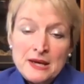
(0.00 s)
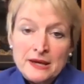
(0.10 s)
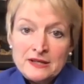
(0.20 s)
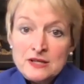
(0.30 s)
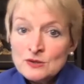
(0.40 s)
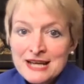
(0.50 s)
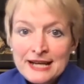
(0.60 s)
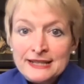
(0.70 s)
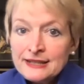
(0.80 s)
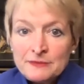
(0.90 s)
And, you know,
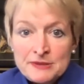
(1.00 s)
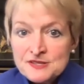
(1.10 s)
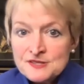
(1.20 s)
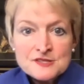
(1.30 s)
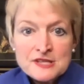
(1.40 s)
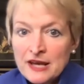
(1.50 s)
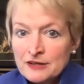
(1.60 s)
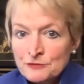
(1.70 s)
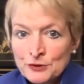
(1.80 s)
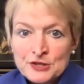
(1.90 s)
tiny little businesses can't
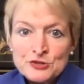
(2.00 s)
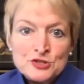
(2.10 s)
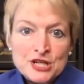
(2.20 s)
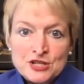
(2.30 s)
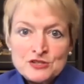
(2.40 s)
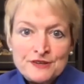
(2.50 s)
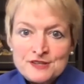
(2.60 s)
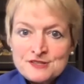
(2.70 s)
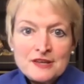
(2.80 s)
afford interchange fees.